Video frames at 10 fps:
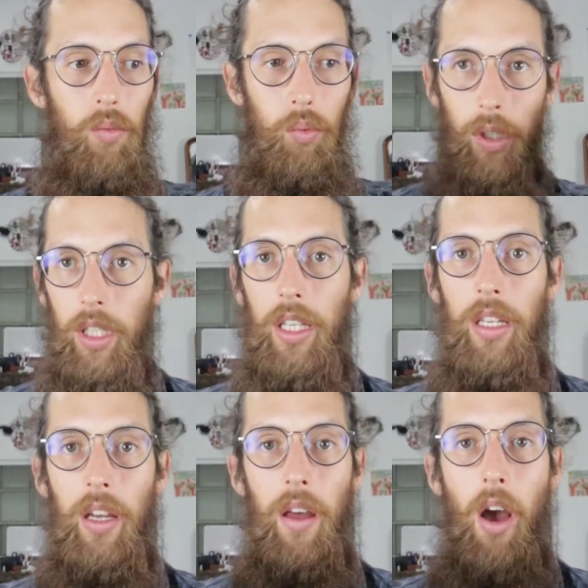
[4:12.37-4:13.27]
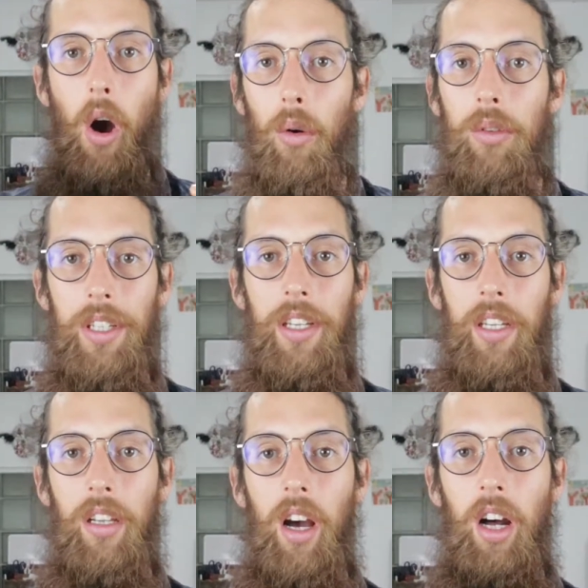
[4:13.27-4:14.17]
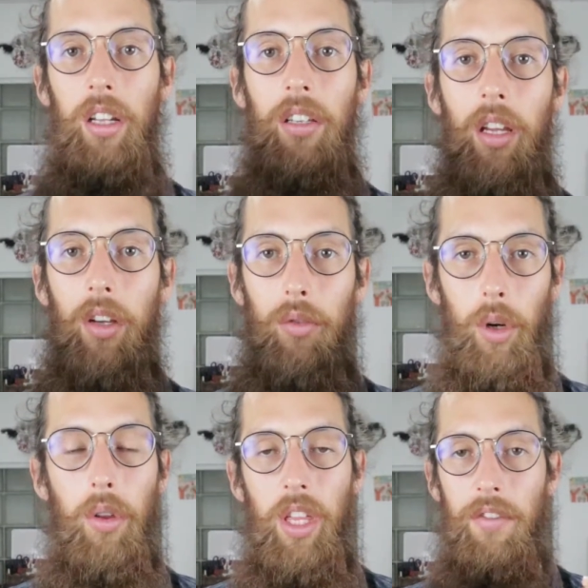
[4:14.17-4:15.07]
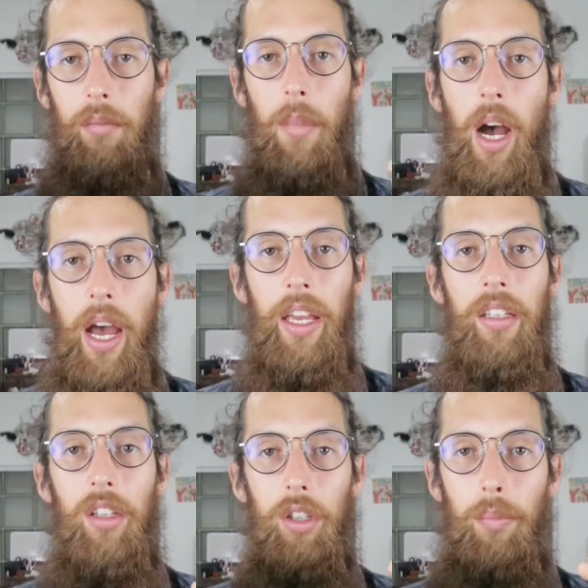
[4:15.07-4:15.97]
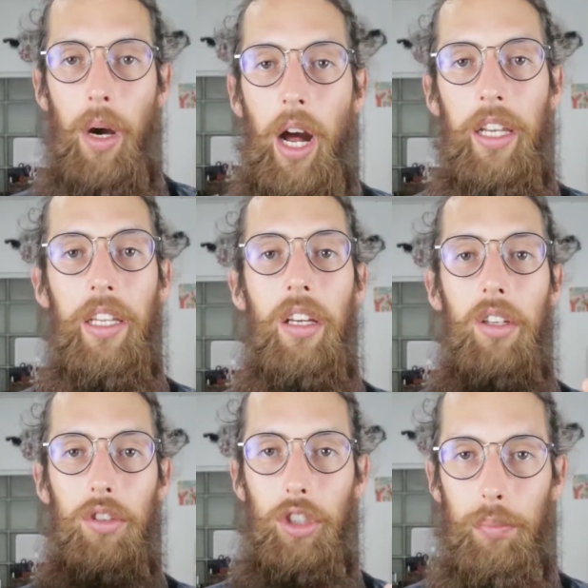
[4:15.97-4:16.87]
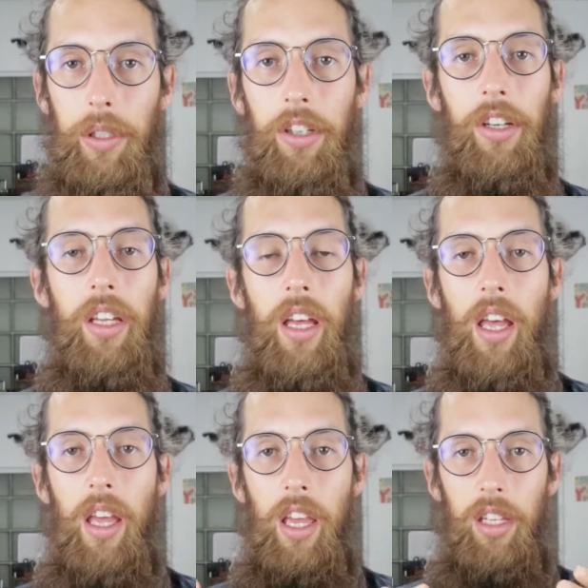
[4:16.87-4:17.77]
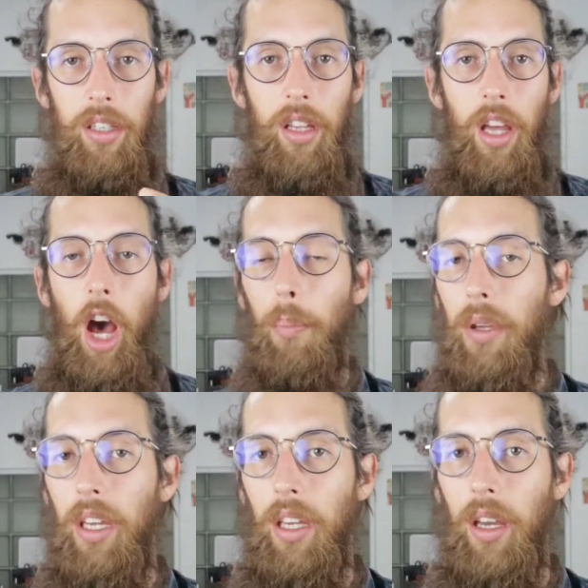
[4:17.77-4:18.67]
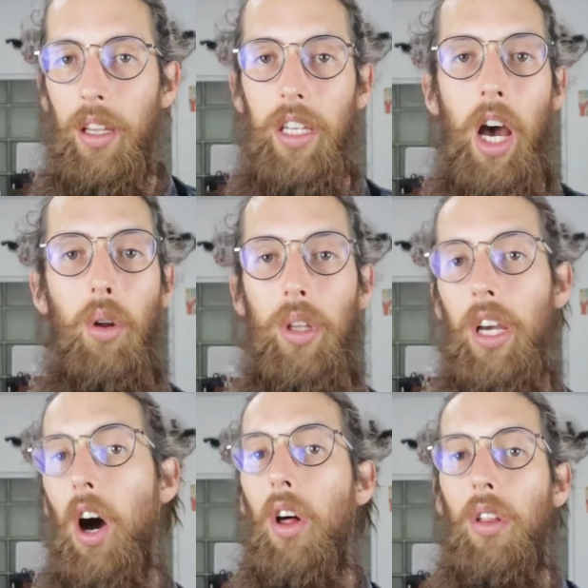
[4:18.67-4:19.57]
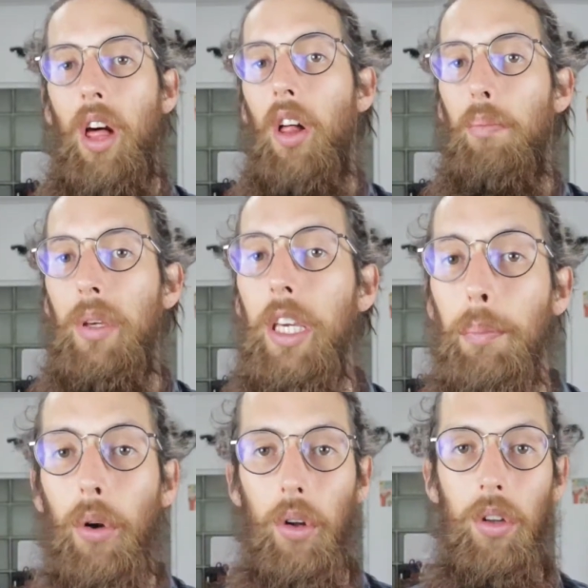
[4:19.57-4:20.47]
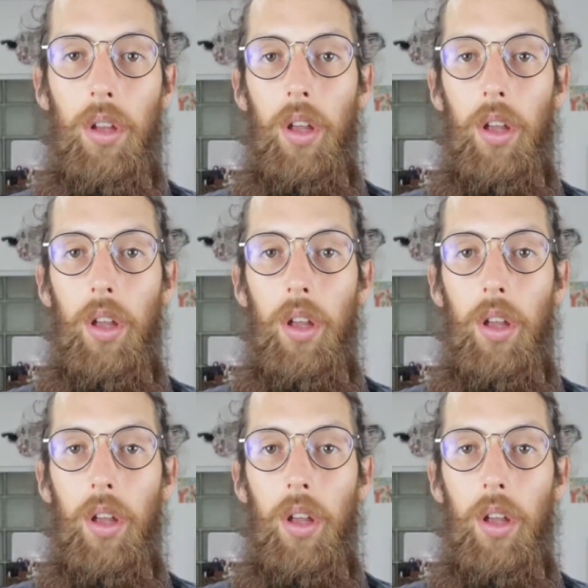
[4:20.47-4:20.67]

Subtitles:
really honed in on growth of your mind, your body, your spirit, and helping not only all people